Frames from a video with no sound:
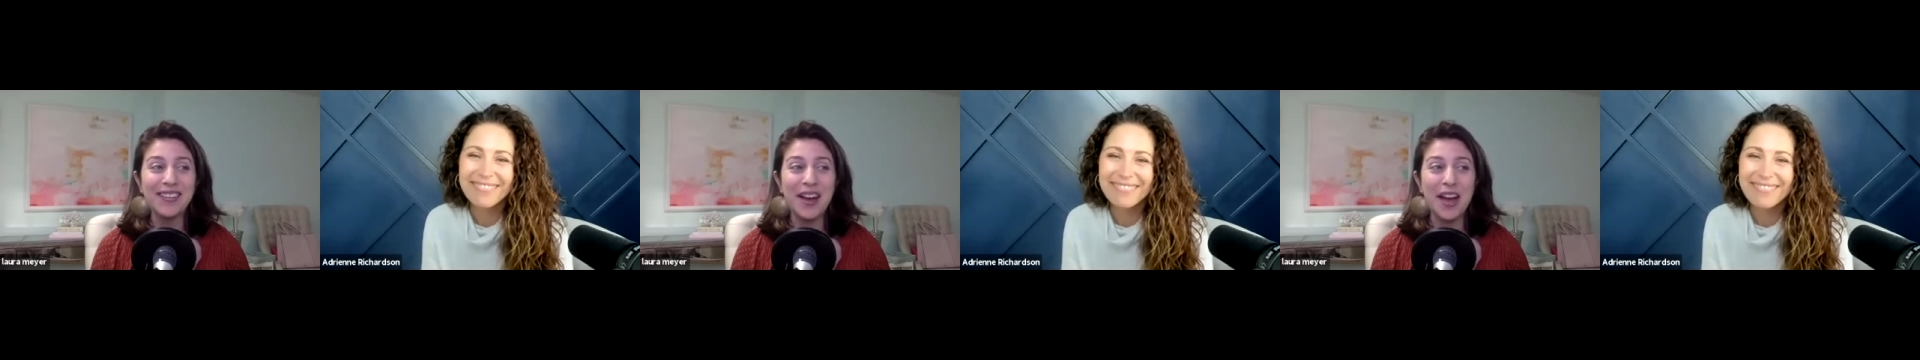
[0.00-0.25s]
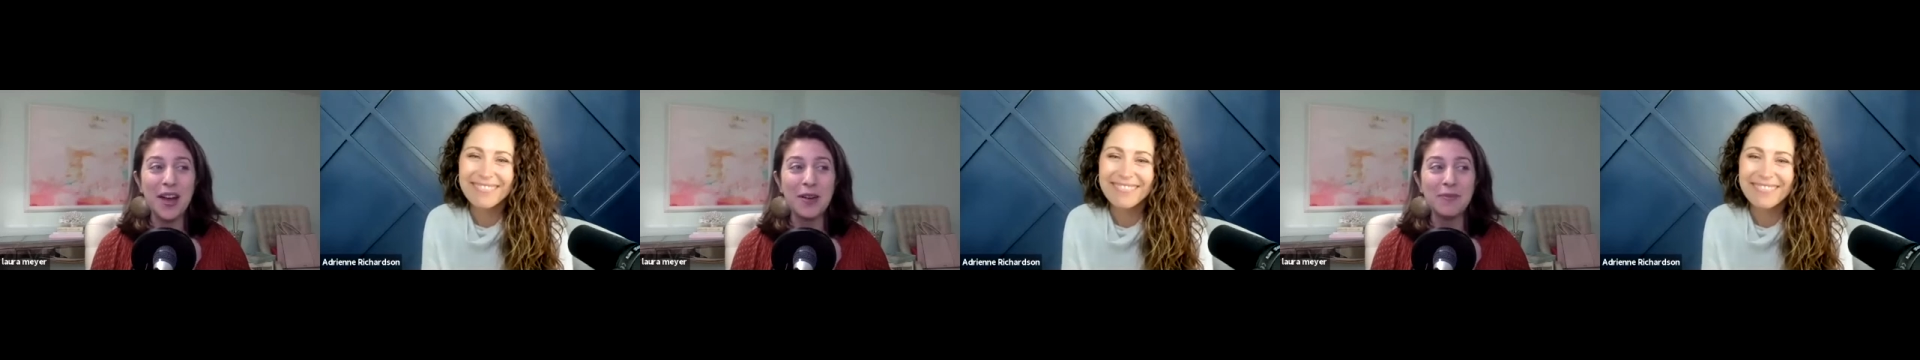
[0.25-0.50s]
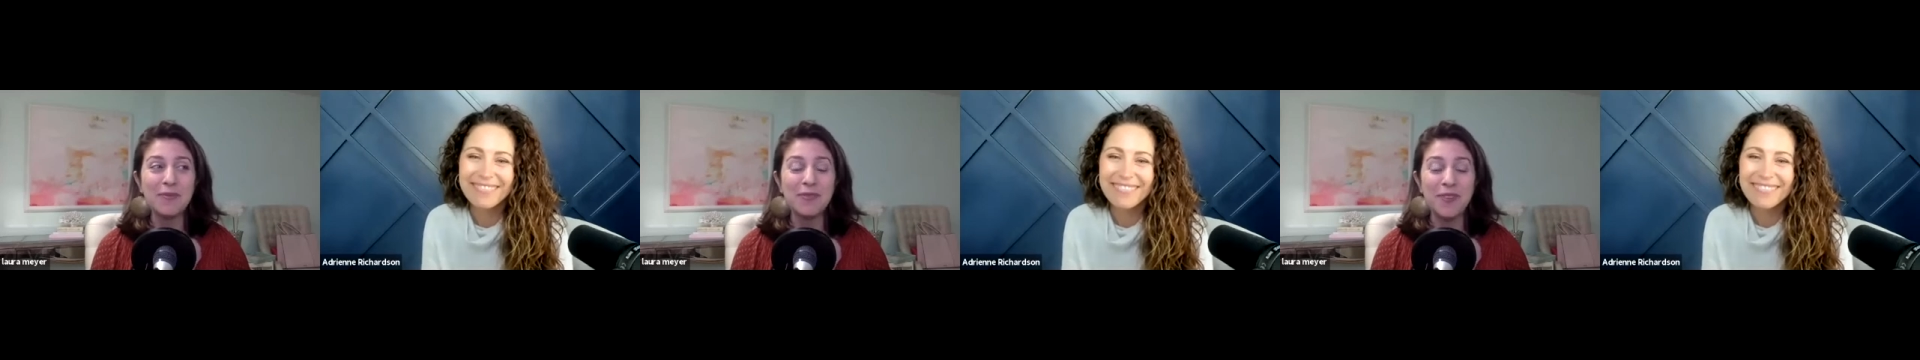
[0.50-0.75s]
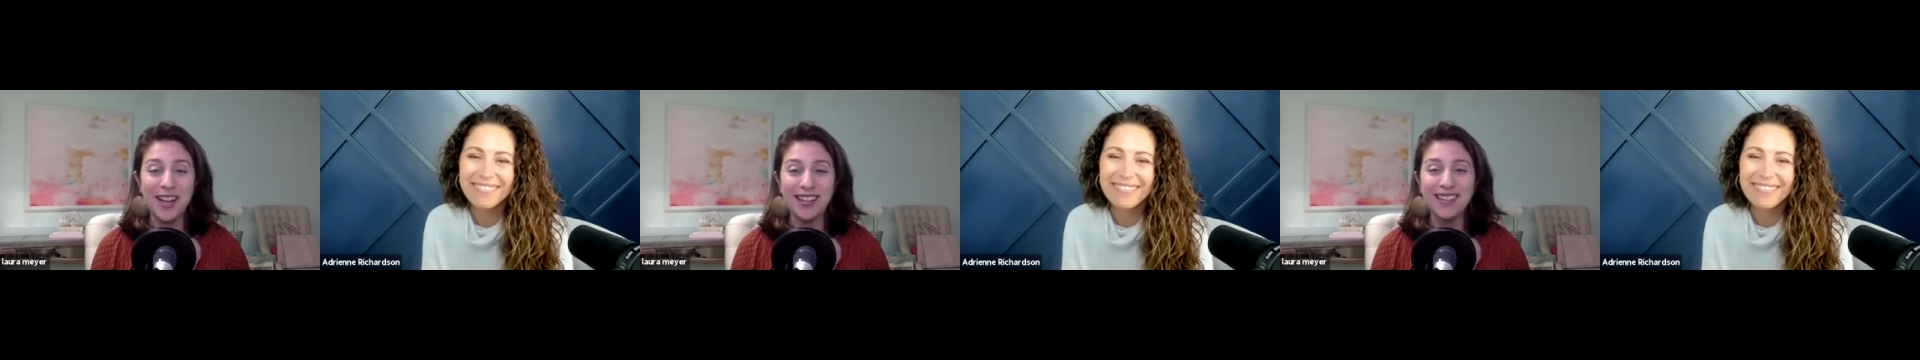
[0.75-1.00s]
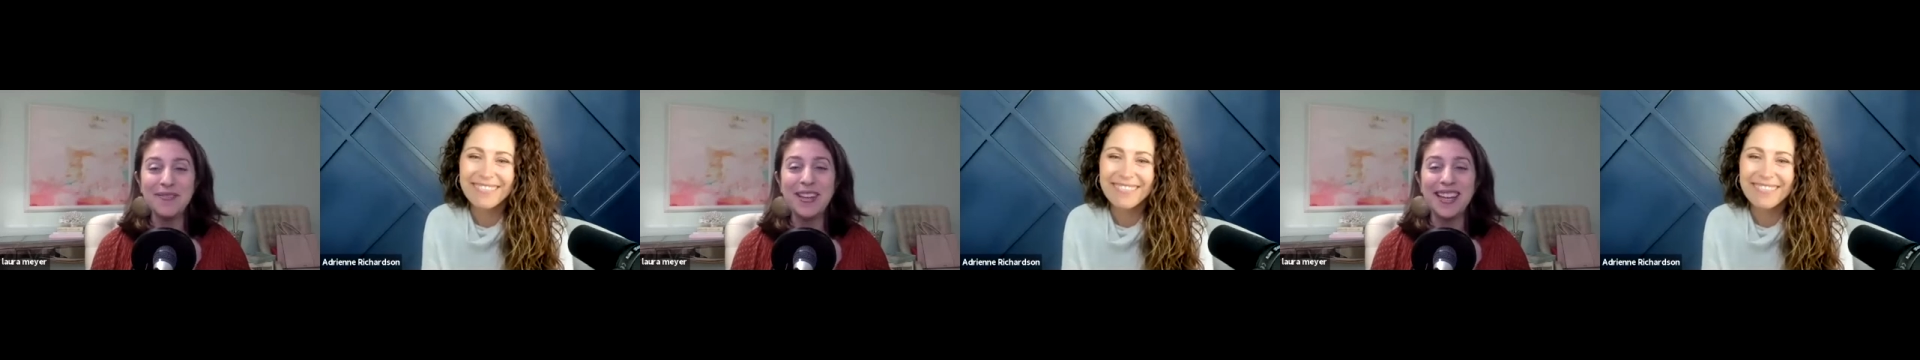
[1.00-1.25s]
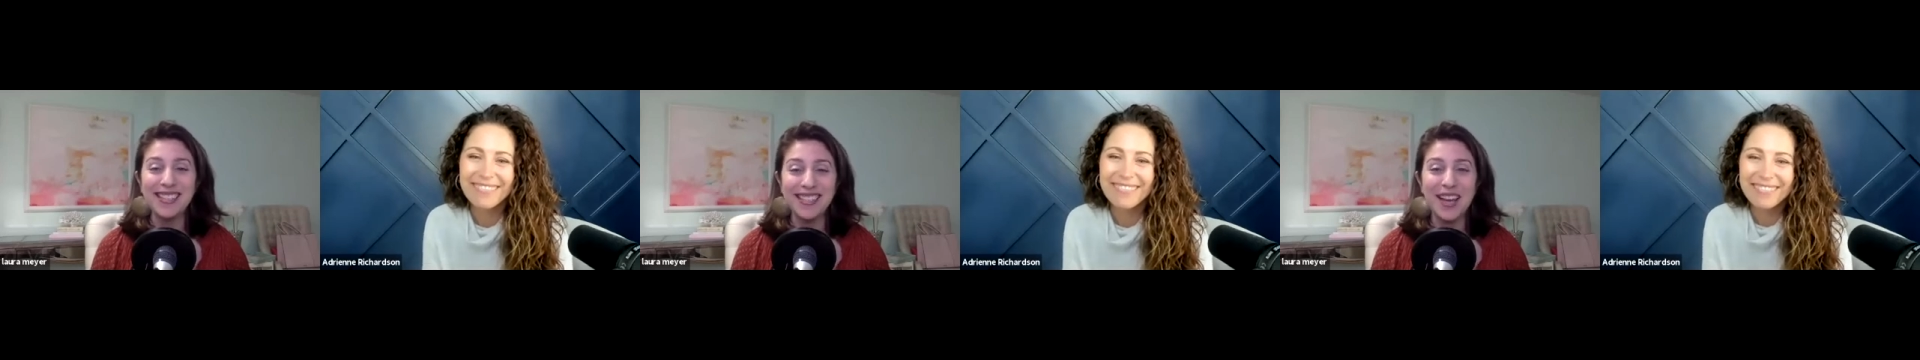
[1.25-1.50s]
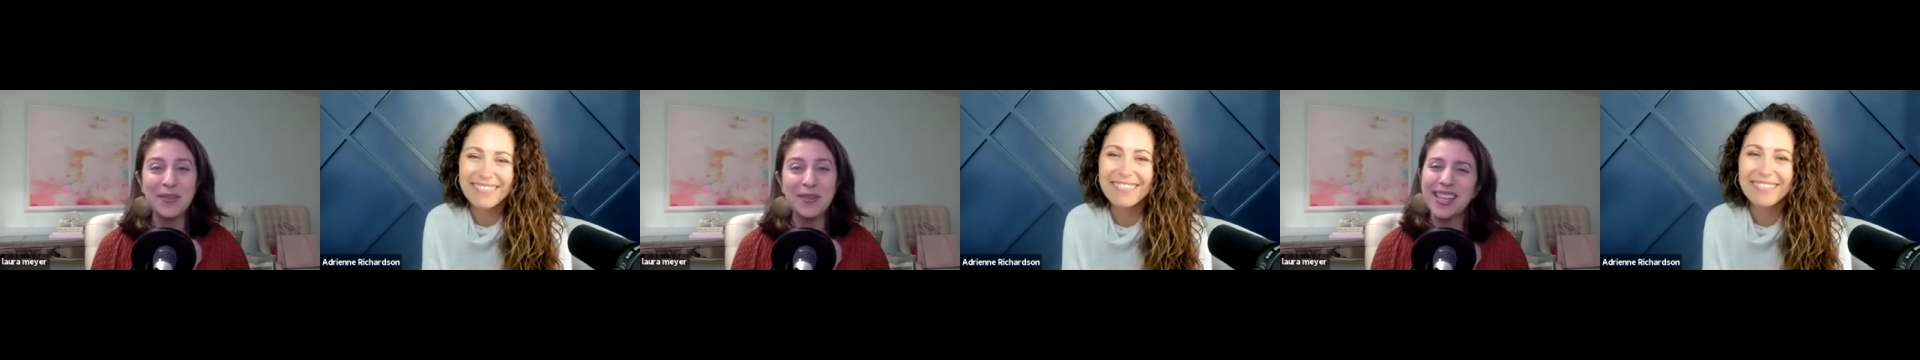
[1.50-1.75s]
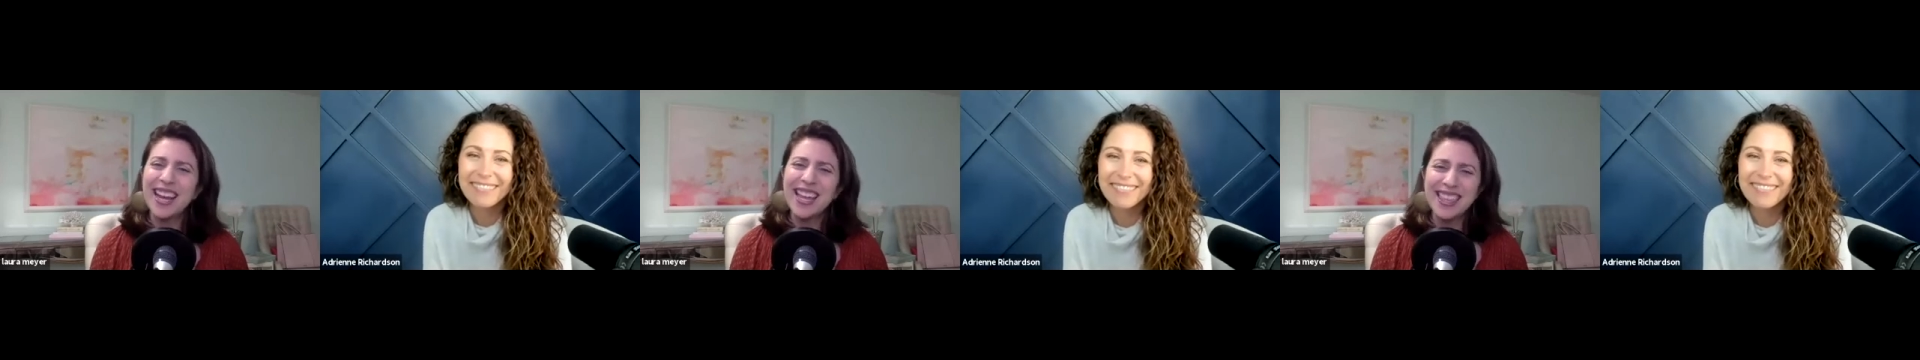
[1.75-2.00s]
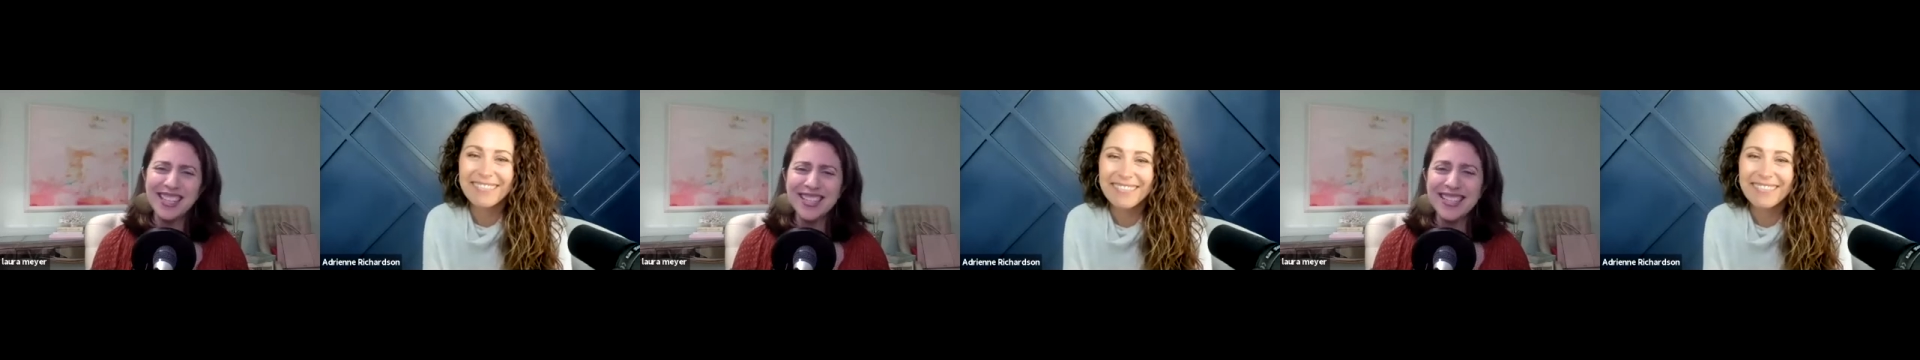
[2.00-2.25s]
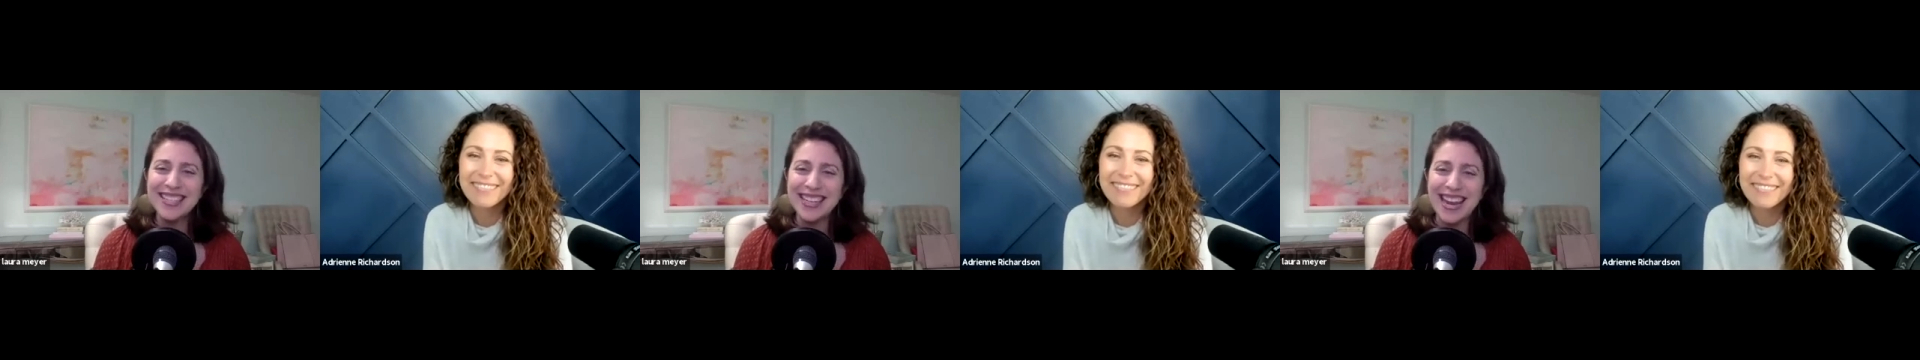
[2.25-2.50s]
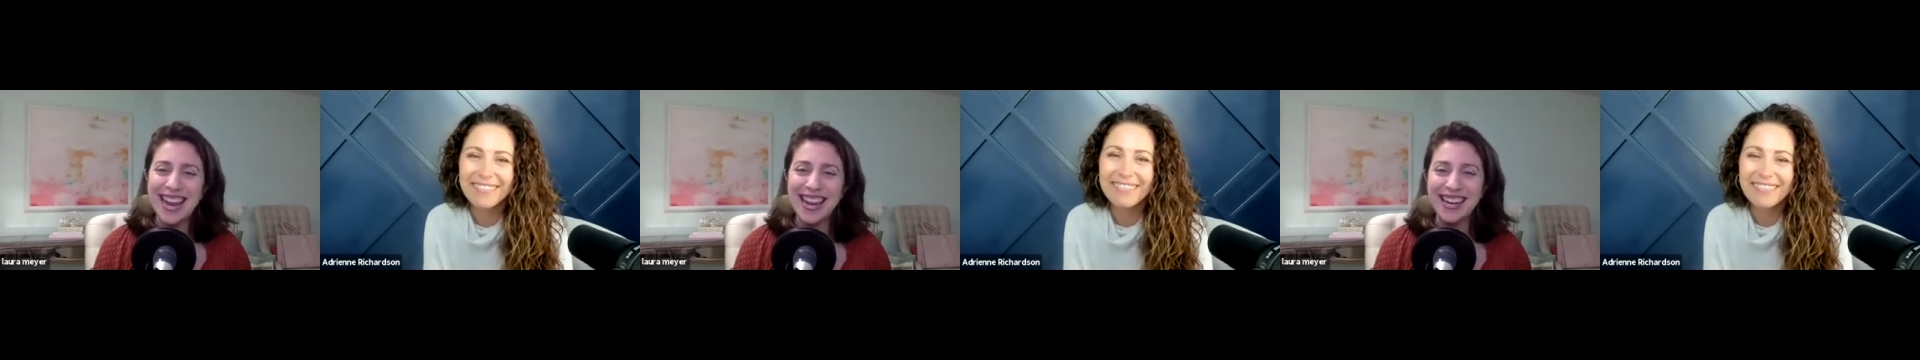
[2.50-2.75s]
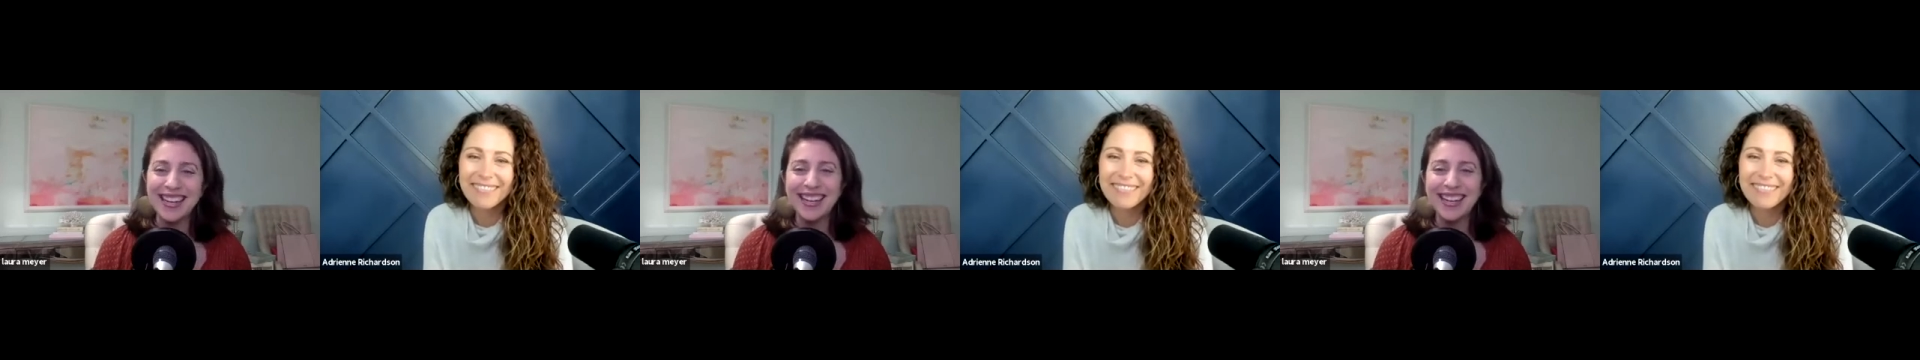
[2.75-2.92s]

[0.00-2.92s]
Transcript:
Speaker 1: um, fun because I was like, I think she's an eight.